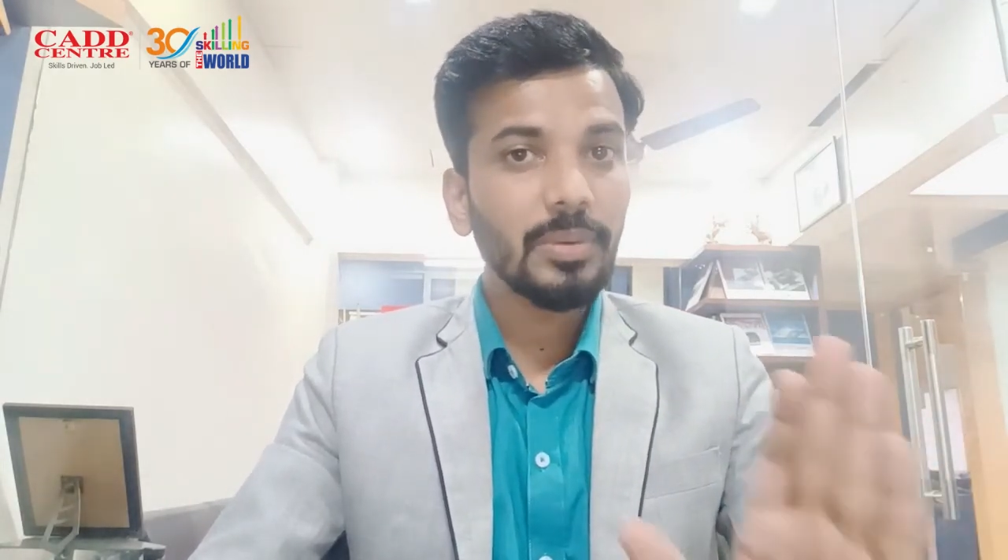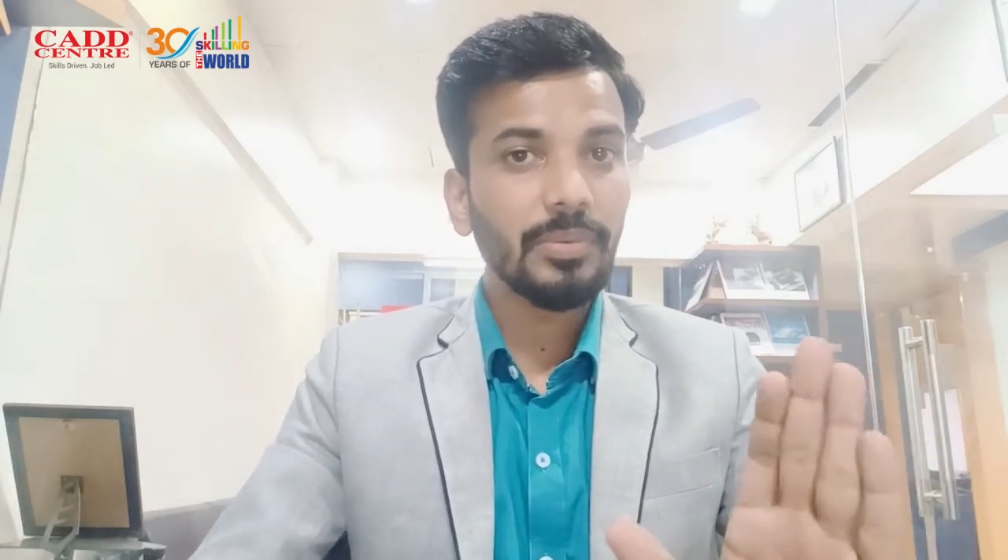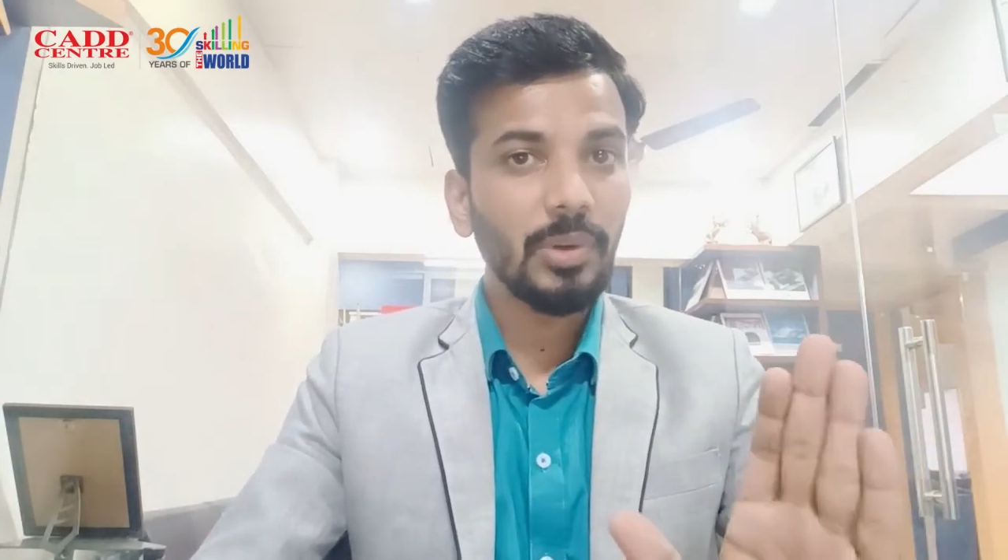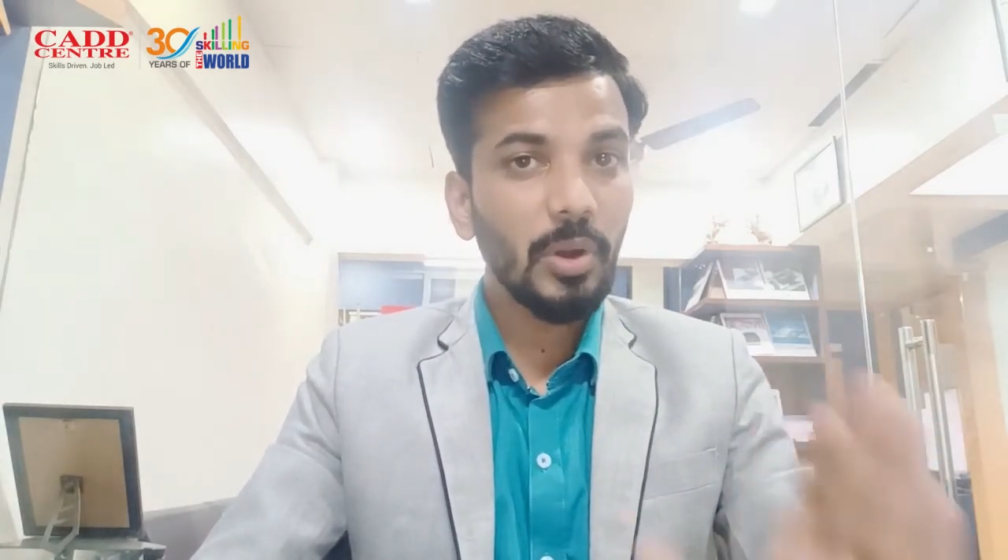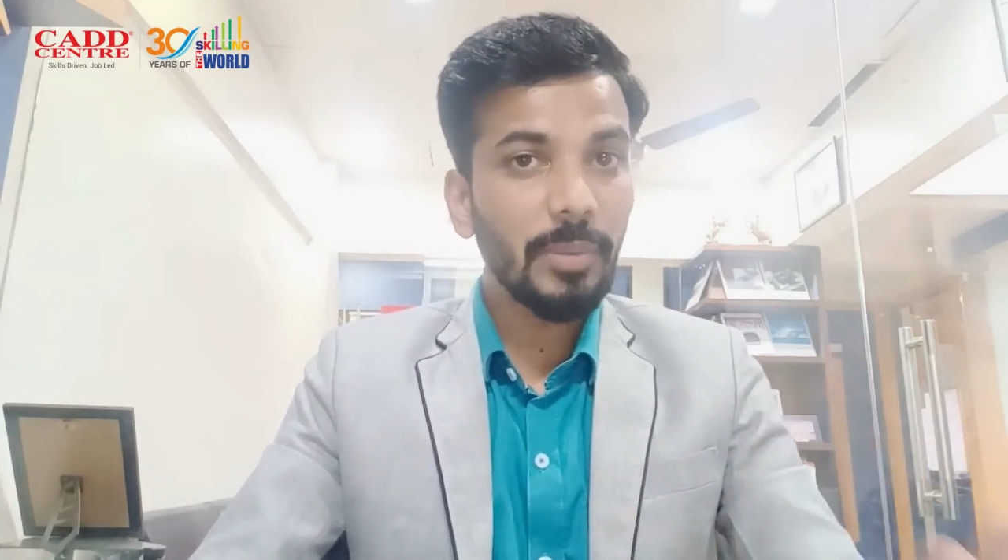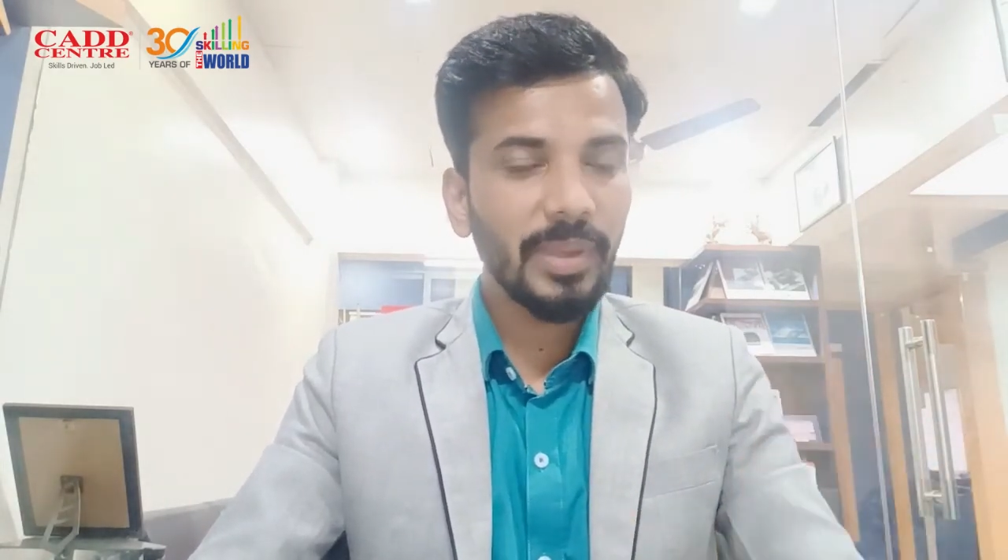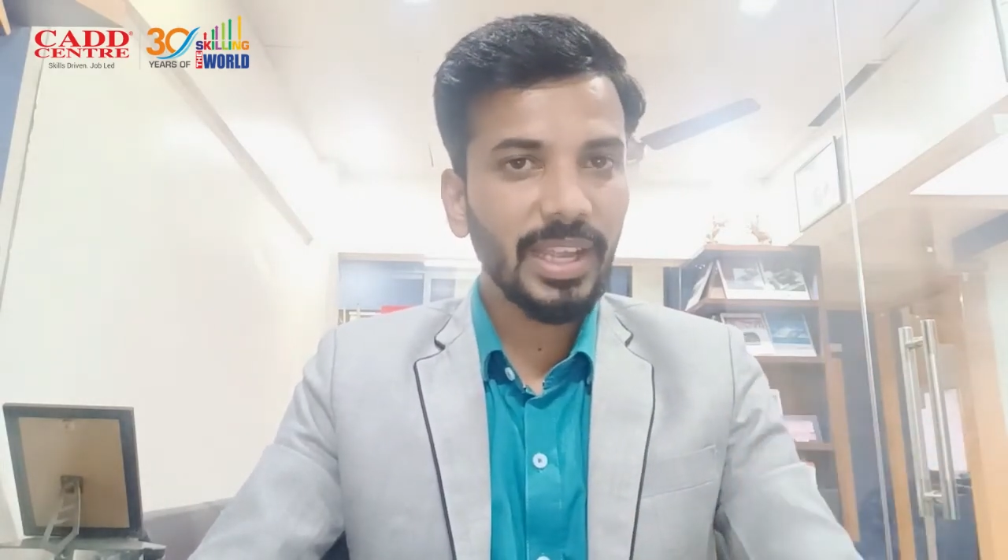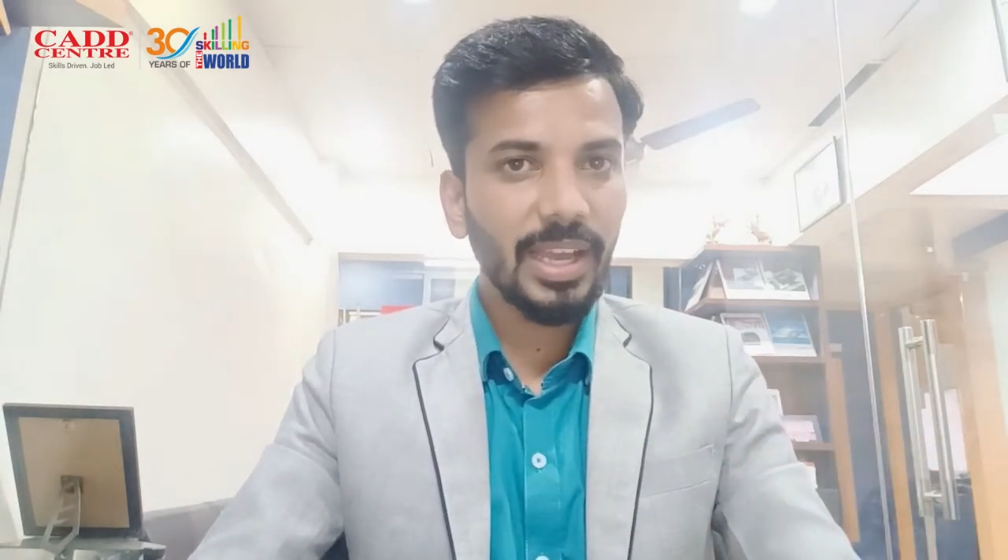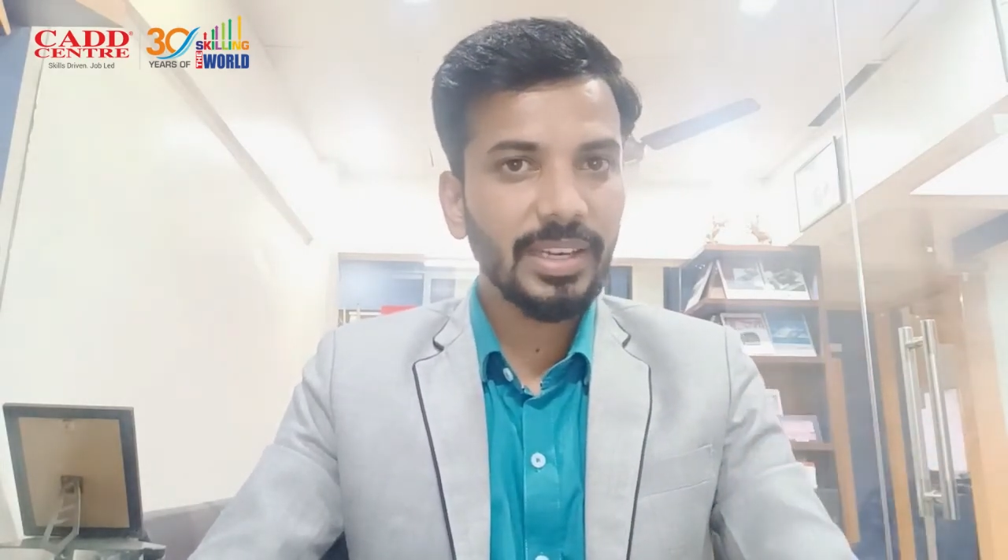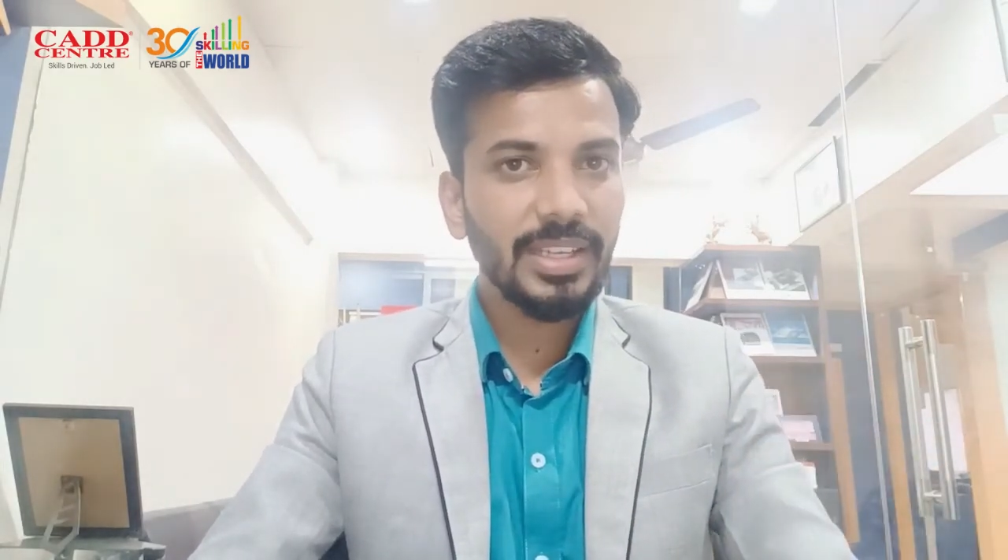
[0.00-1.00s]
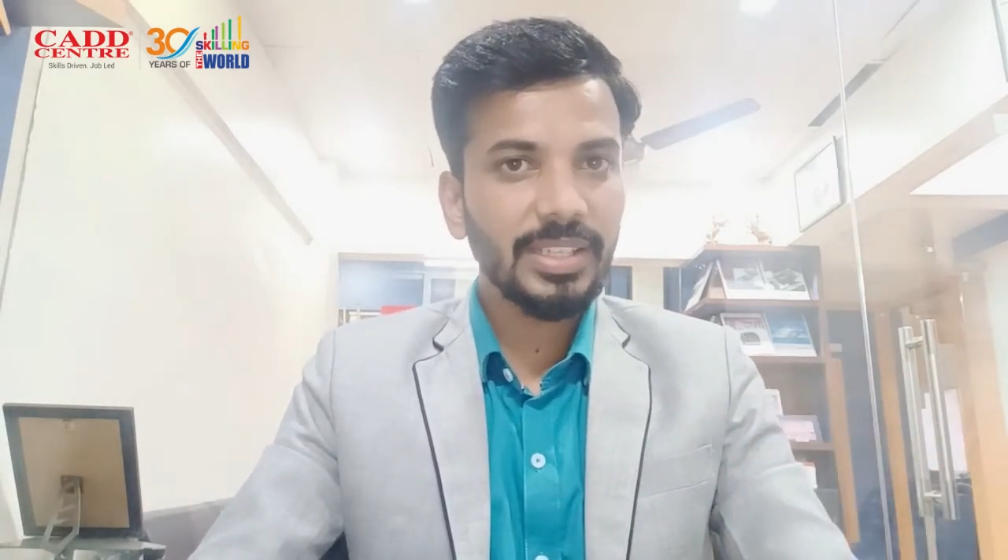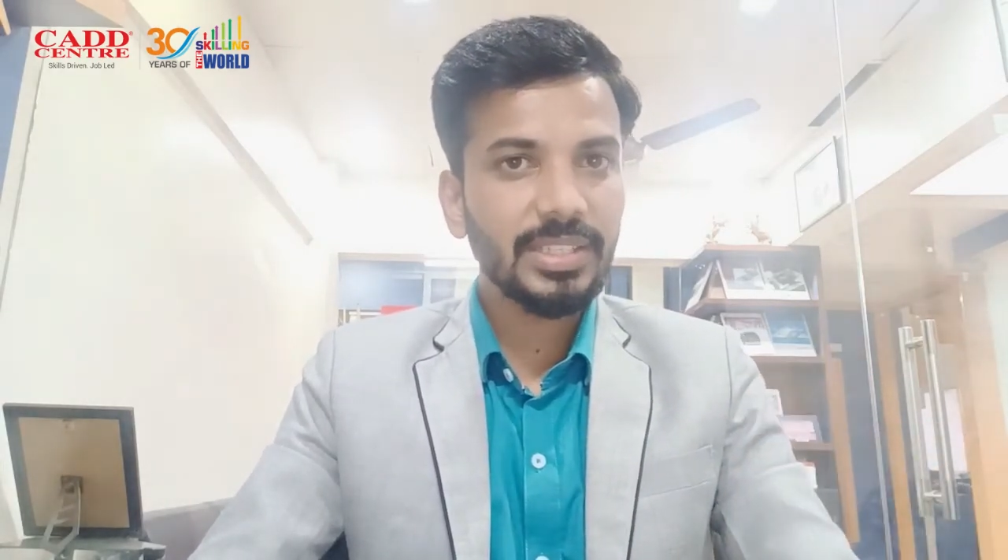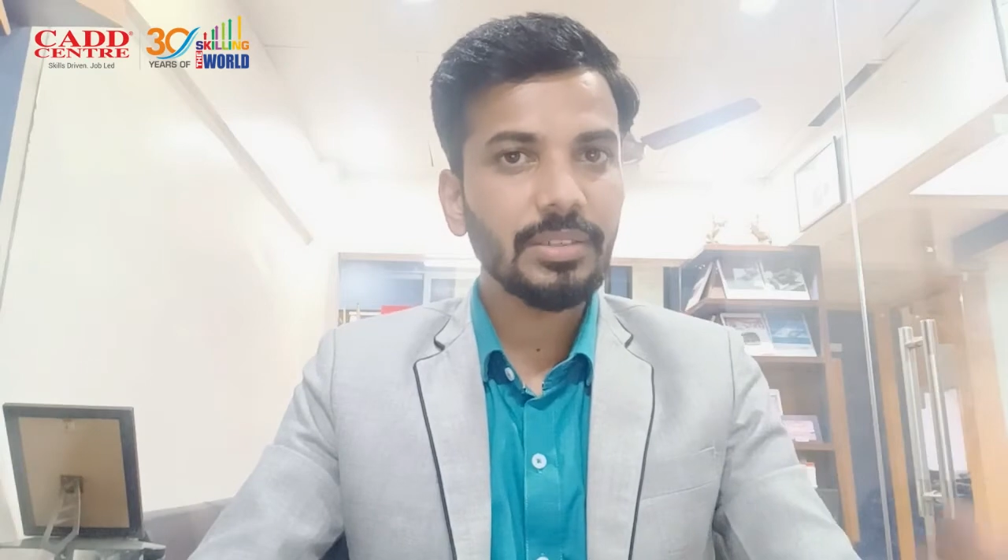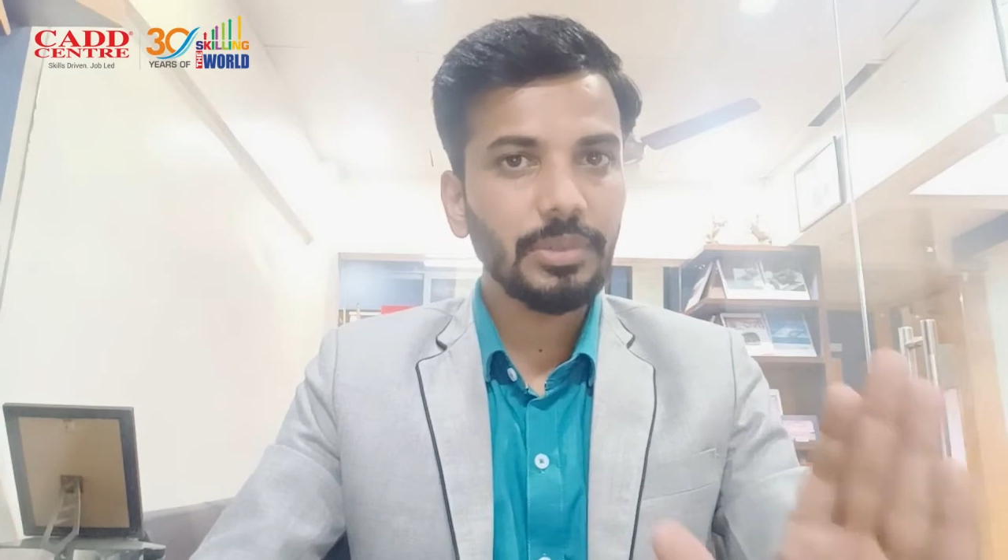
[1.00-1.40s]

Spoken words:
fluid mechanics,